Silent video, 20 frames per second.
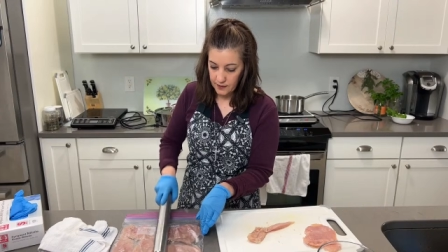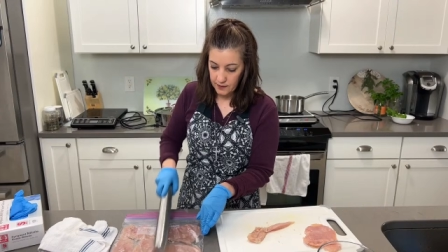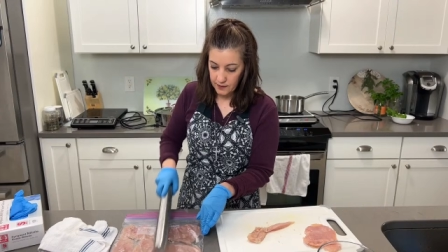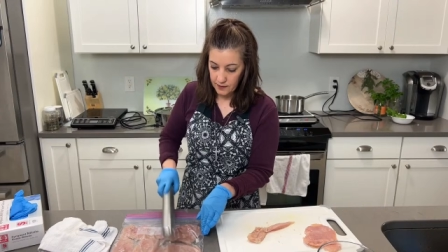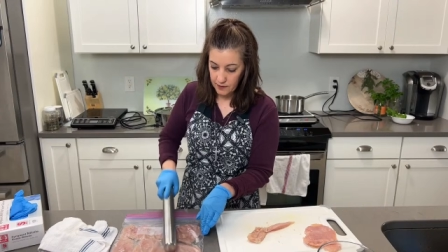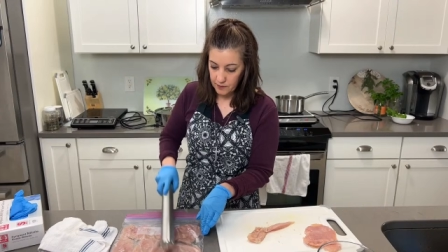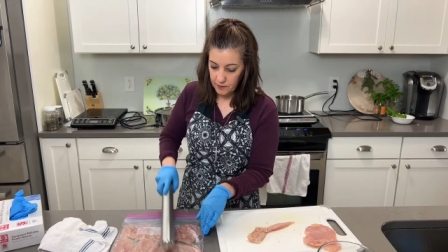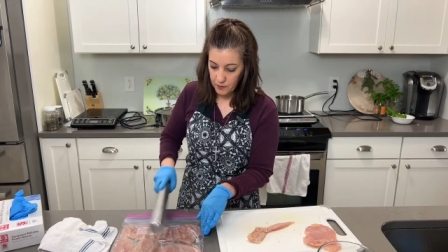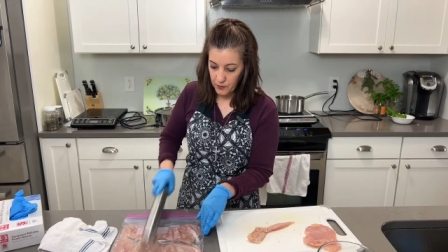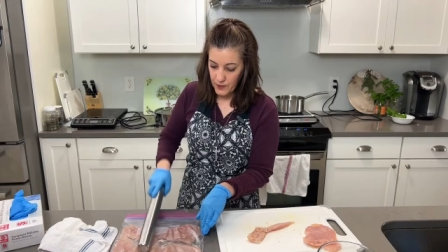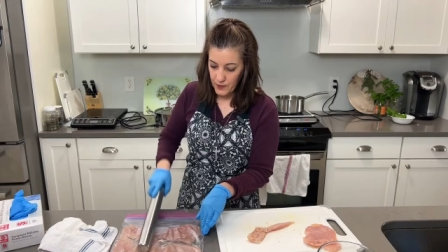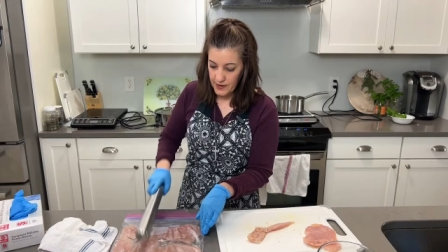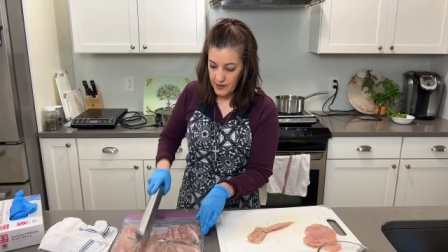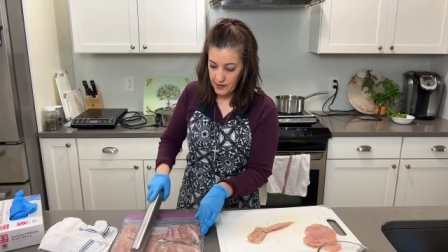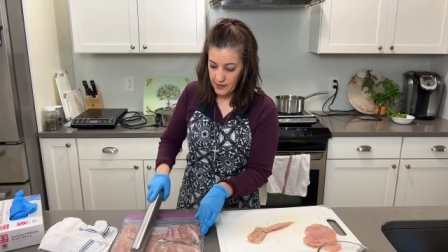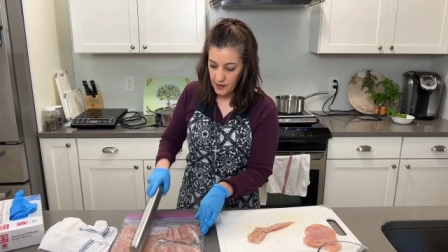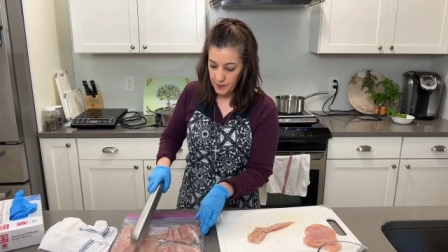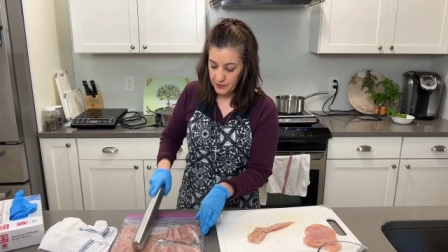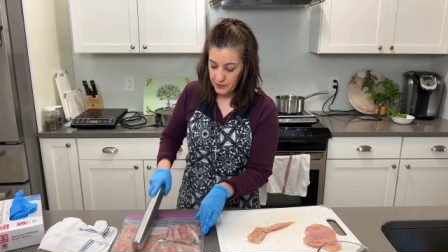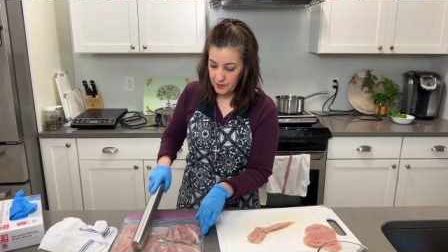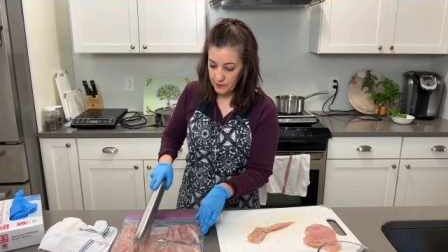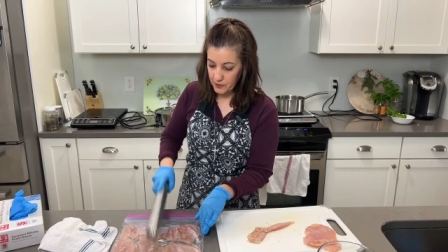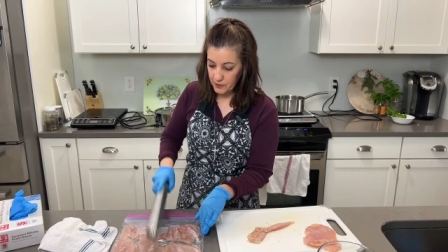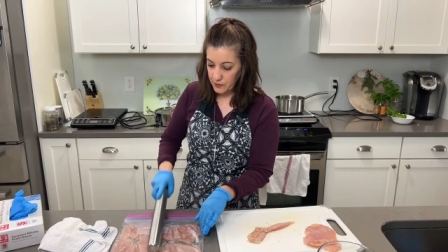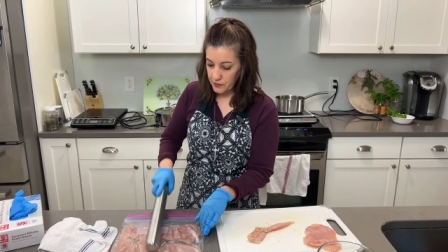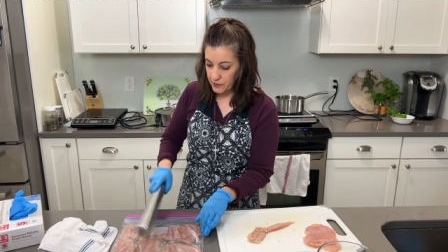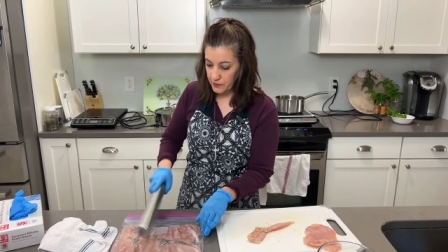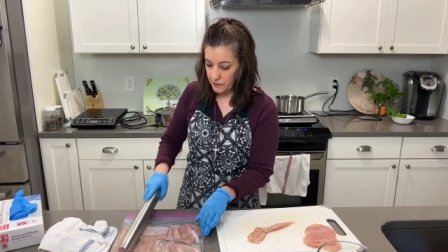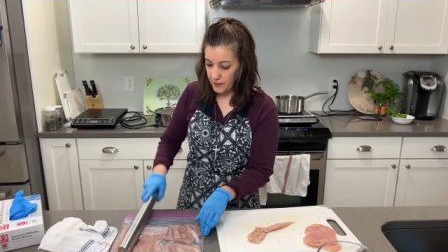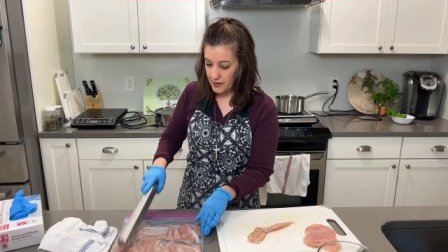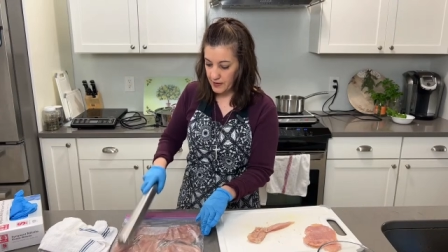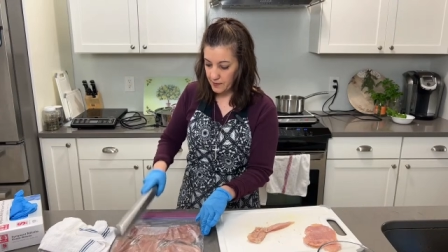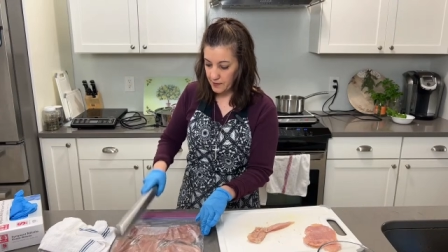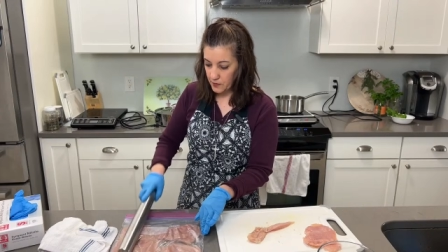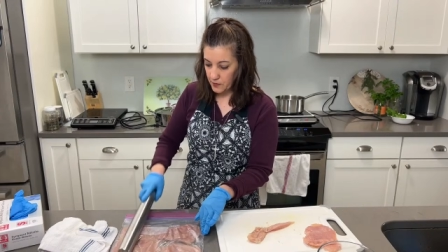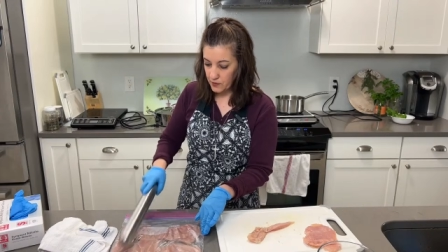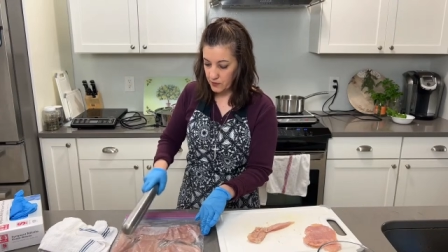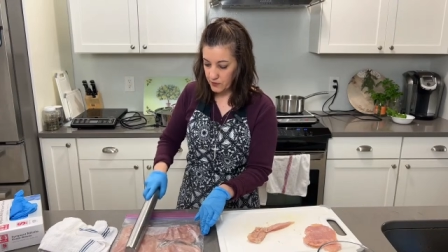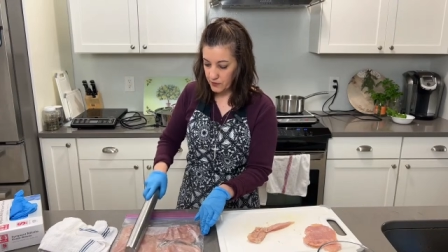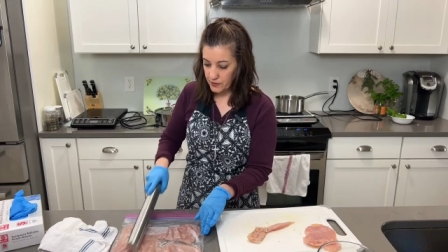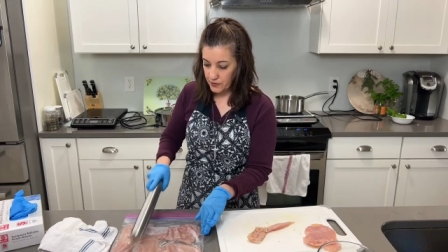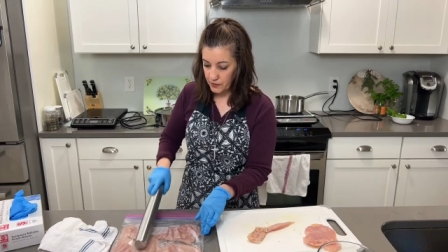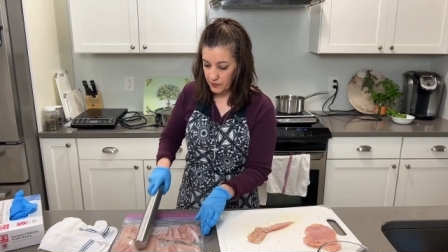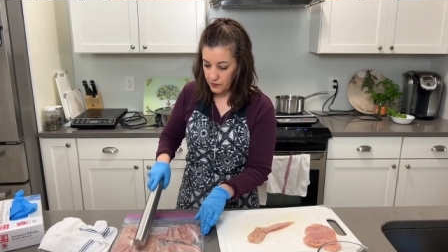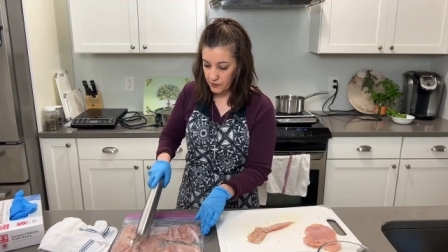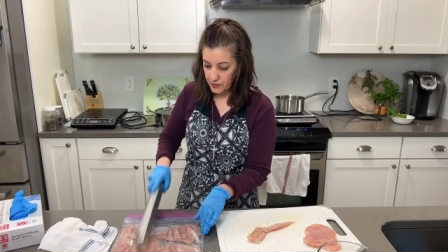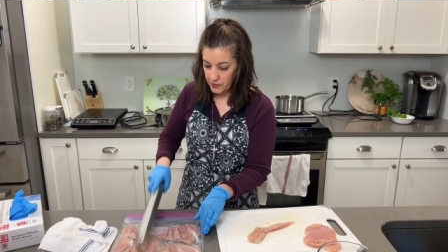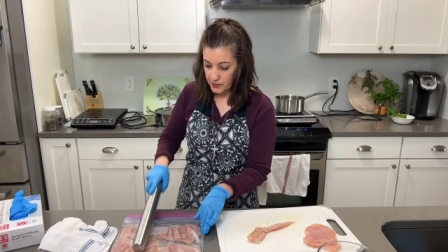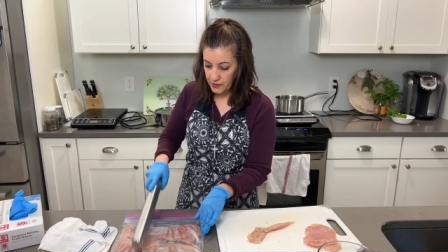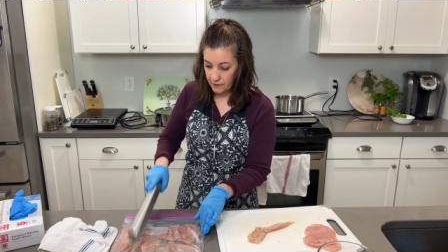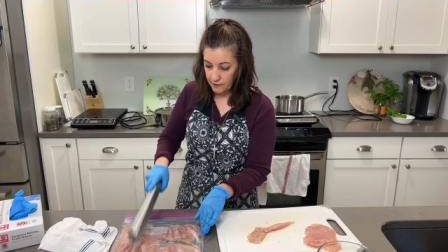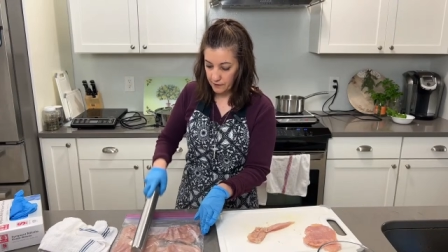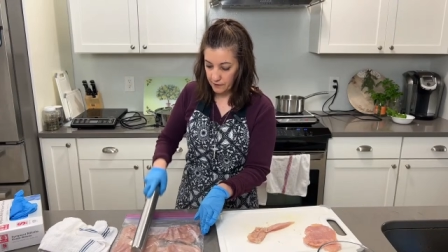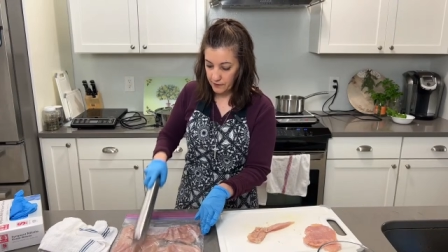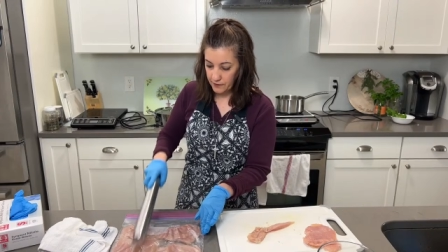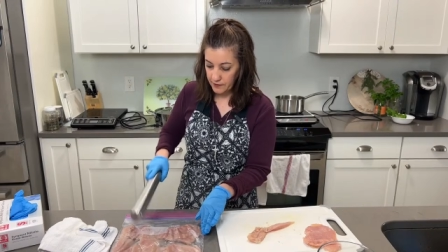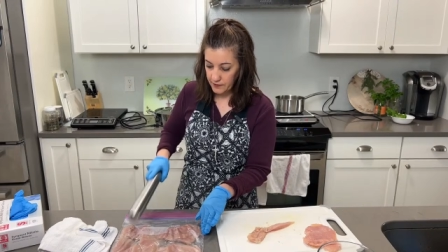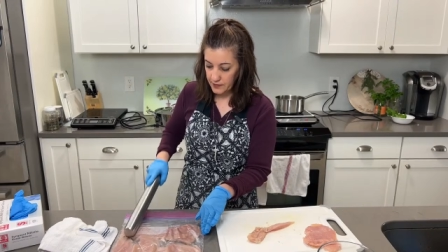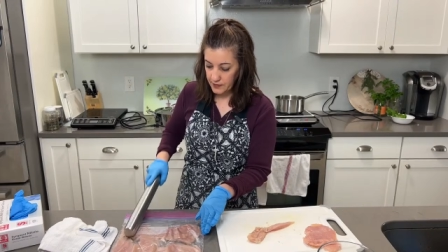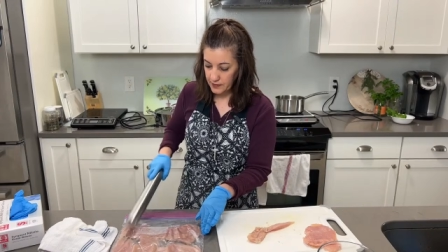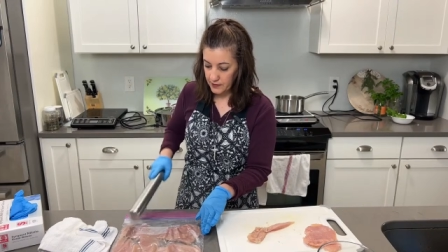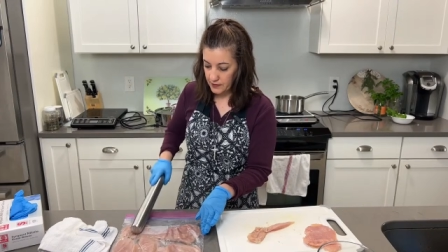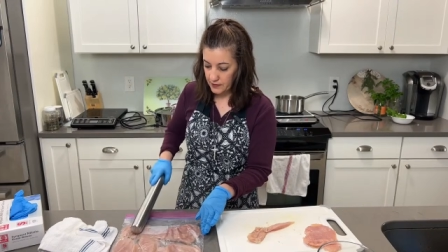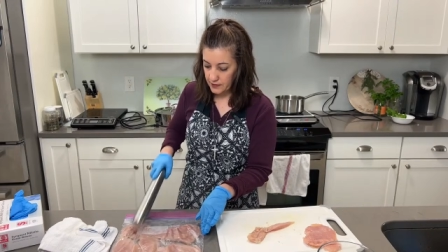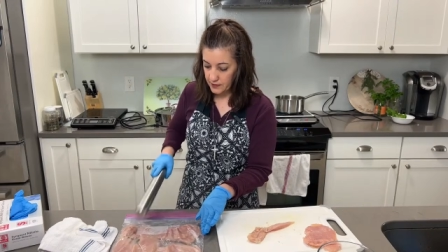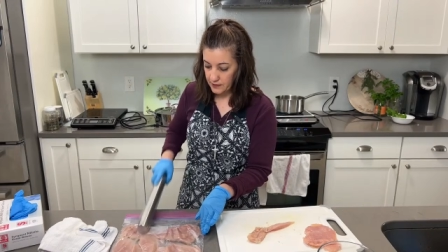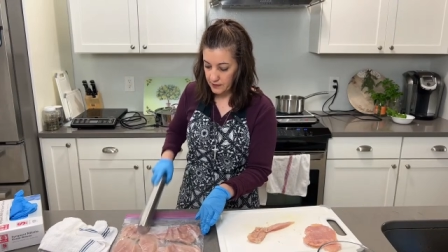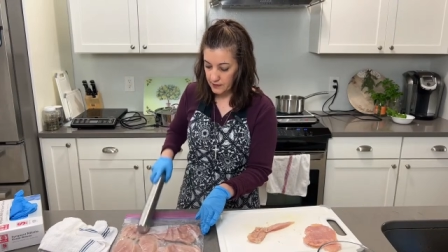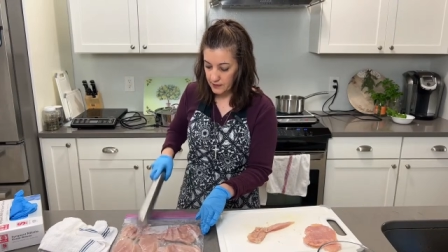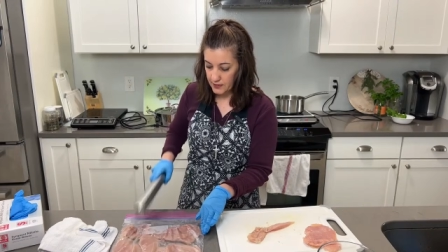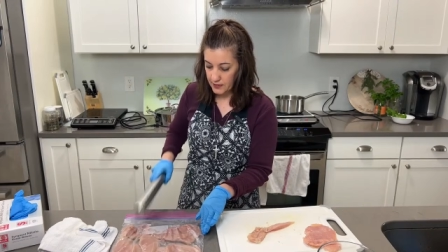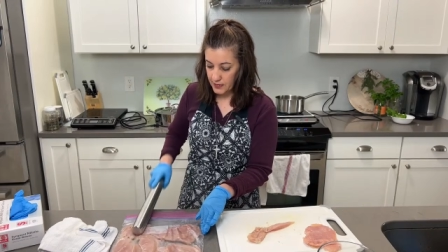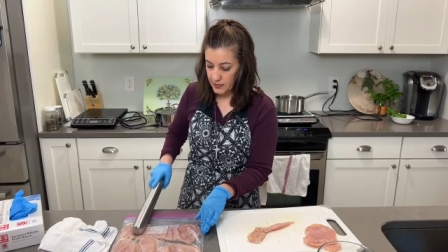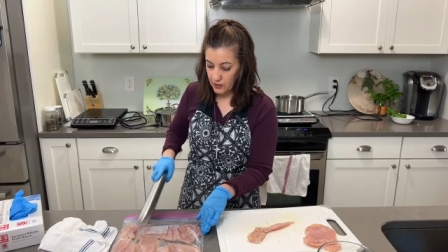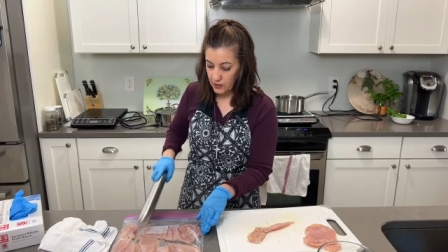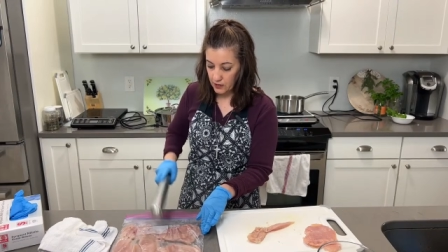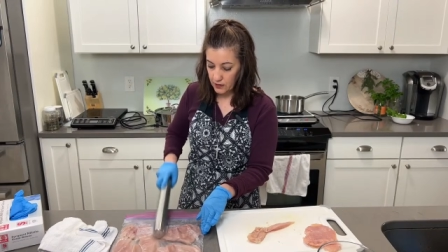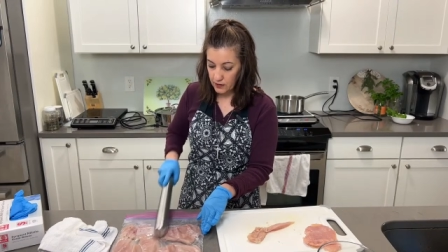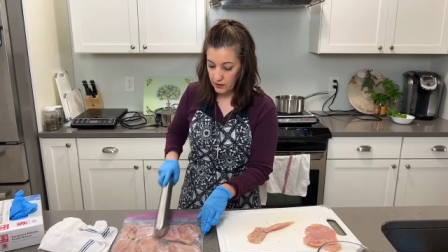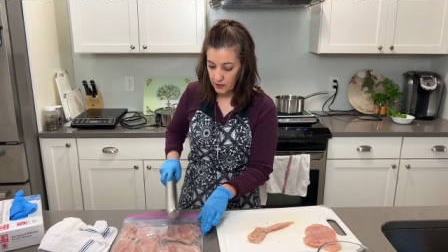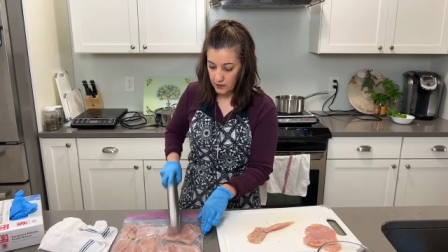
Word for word: of break up some of those fibers, those tough tendons in there.